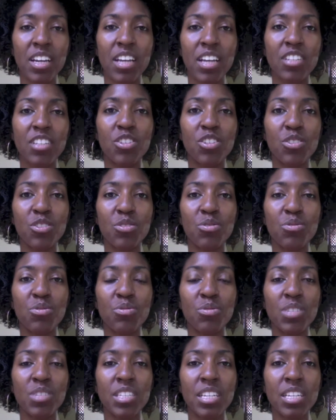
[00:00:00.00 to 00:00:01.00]

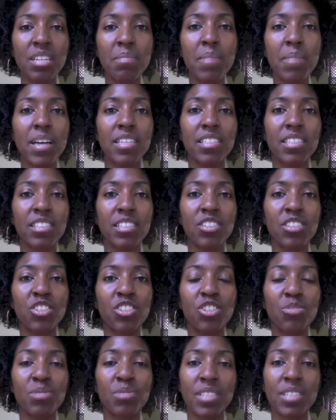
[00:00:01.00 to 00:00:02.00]
to send a message
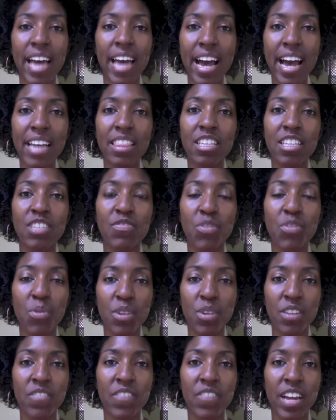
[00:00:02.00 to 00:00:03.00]
to attack this
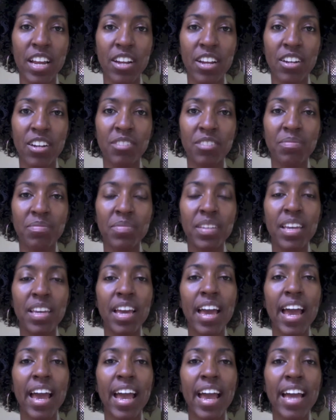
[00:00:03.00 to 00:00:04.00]
foreign invader
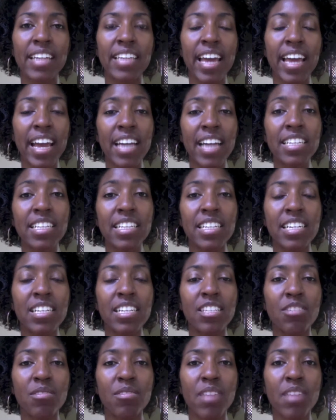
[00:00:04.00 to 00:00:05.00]
and handle
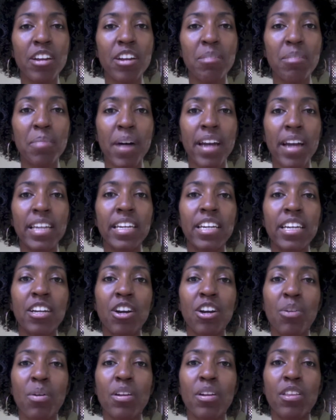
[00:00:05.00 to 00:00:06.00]
it so that your body can
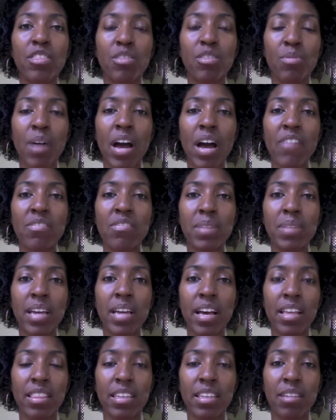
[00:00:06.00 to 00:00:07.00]
go on and thrive and be
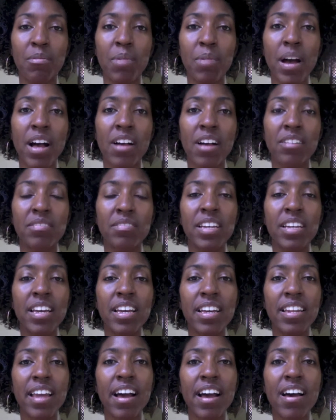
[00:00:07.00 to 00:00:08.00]
healthy and well.
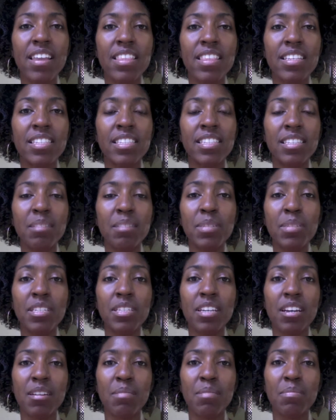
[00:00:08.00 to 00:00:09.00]
Now, the
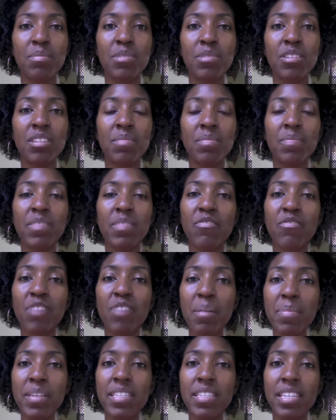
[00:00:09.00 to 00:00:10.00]
symptoms
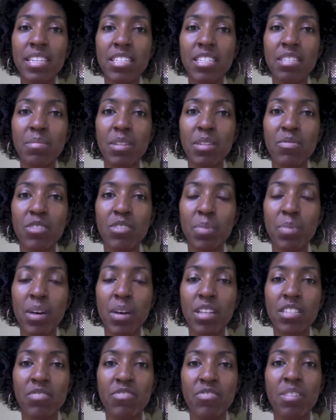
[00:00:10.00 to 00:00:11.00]
from this histamine
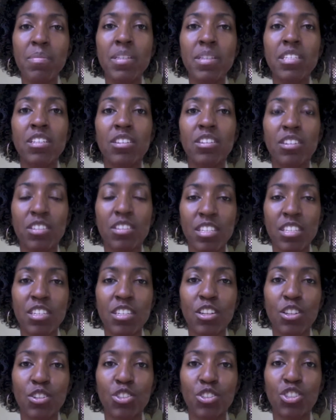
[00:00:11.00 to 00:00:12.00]
response and from this, this
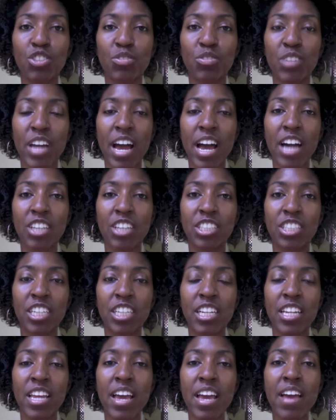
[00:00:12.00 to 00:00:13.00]
allergic
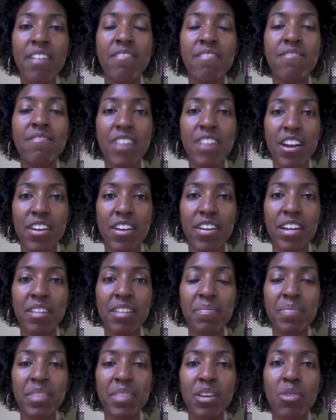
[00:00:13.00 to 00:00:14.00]
reaction
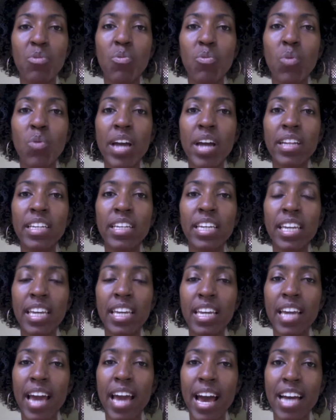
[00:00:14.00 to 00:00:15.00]
vary. One
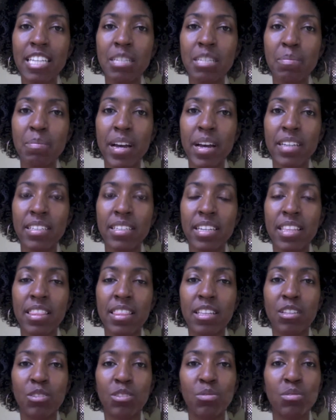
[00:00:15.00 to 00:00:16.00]
key aspect
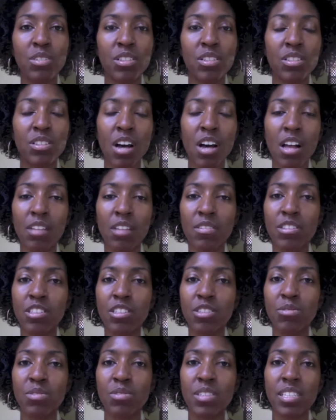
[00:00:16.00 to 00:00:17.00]
in the gluten intolerance,
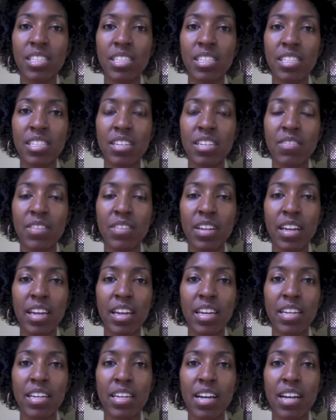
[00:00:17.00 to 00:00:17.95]
gluten sensitivity